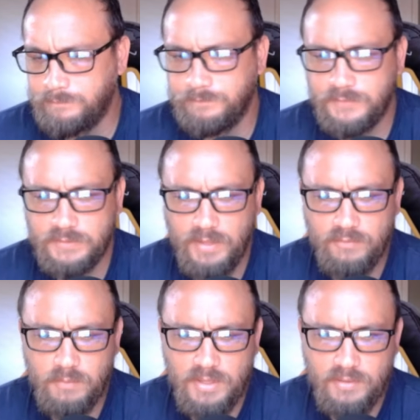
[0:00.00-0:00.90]
So
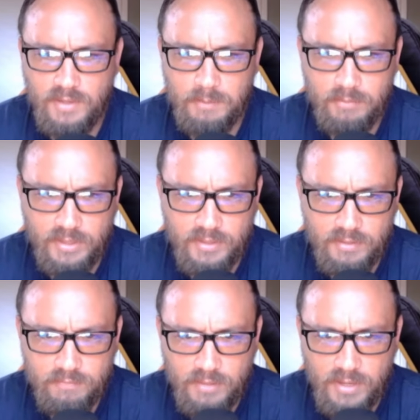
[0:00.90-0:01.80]
that's what I did. I played
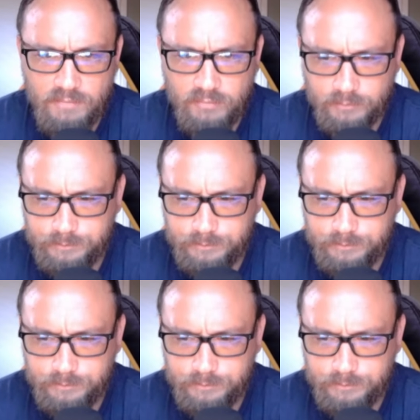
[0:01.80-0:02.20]
e5.